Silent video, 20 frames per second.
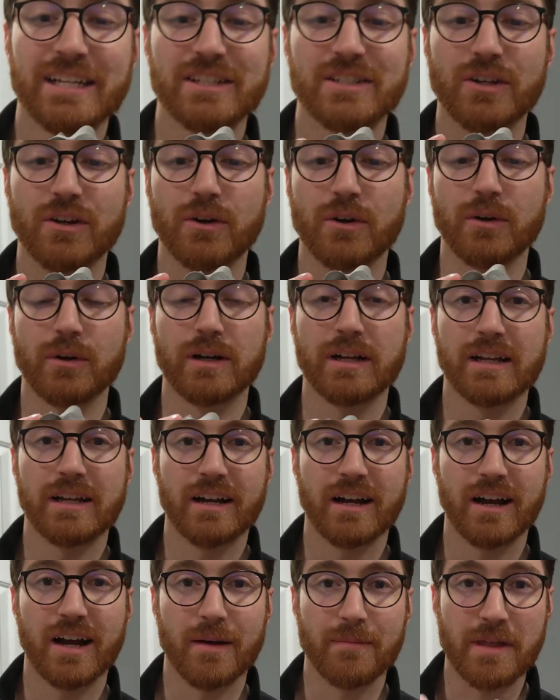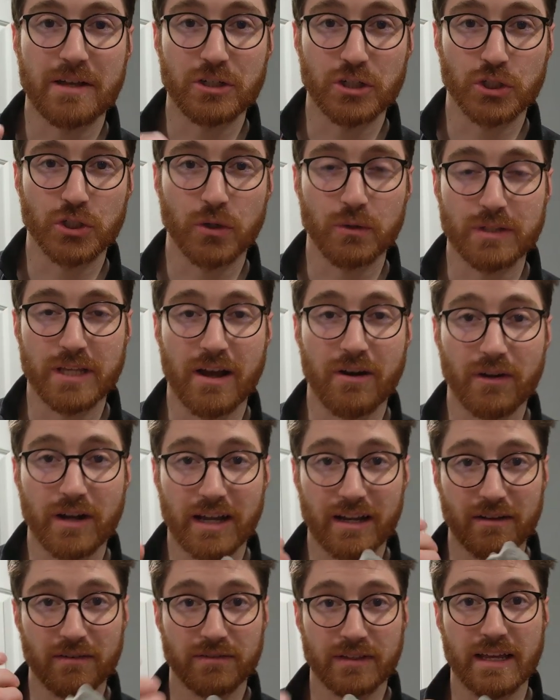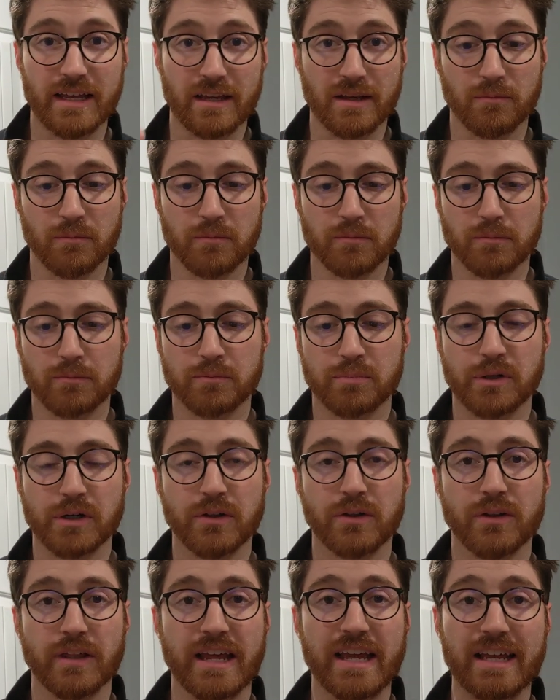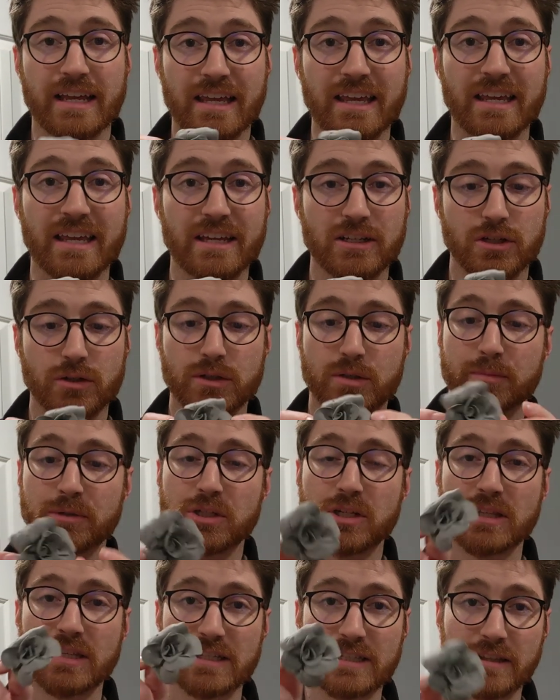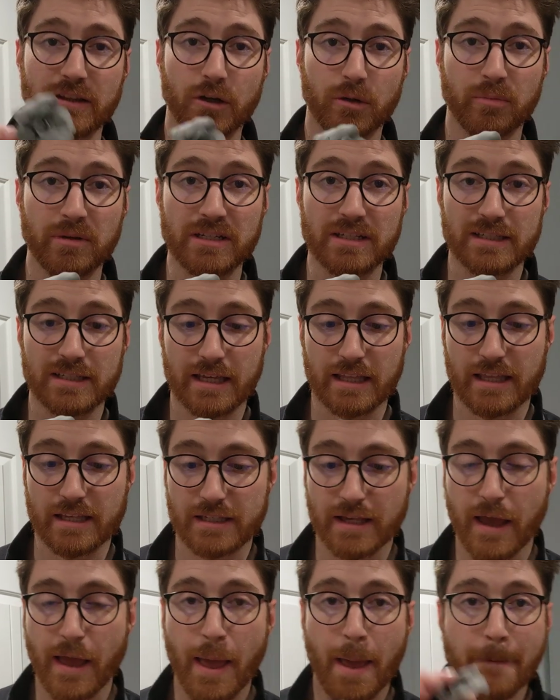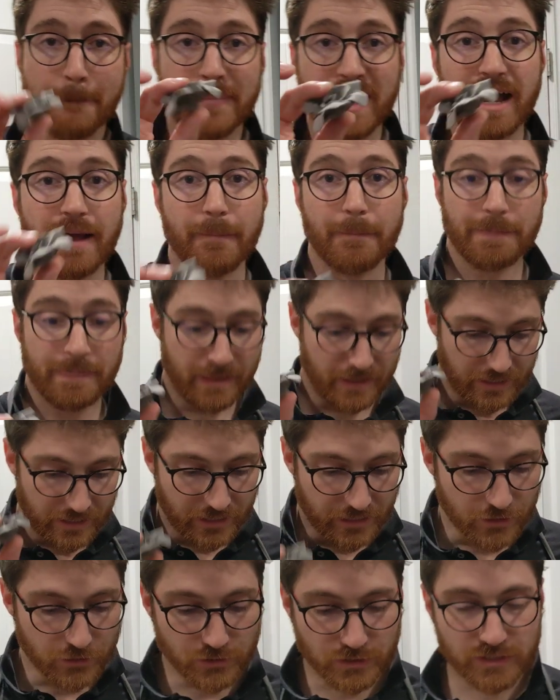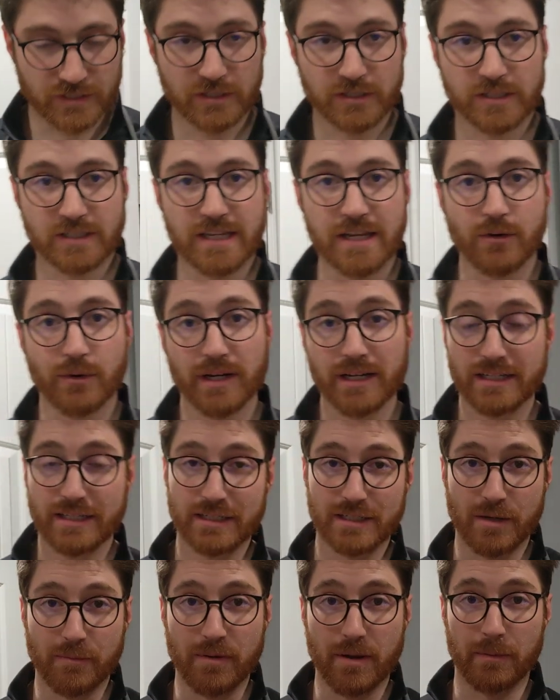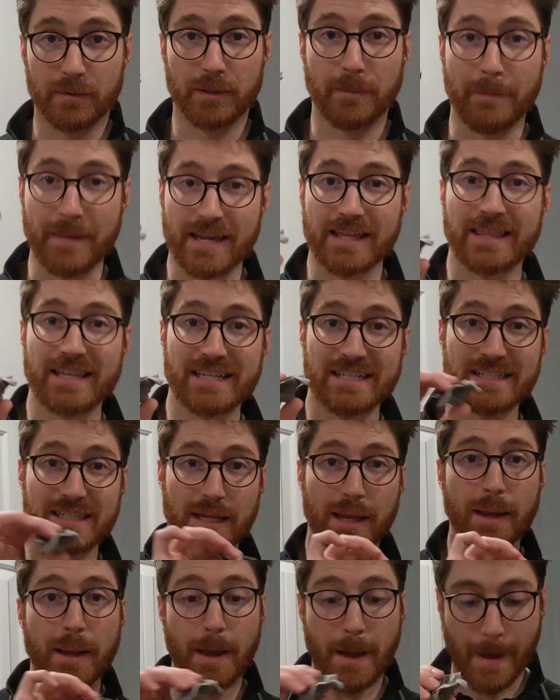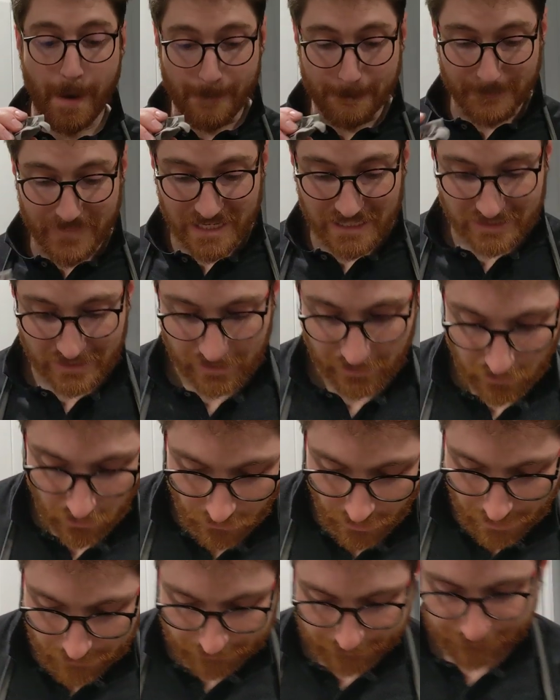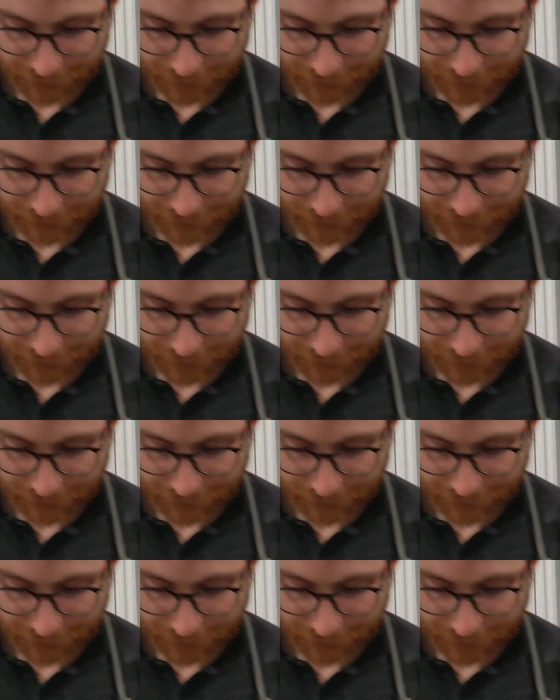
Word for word: So um, that just shows how kind of like brittle it can get to, especially these thinner pieces like this. But Here's the secret to be able to make this amazing, all right?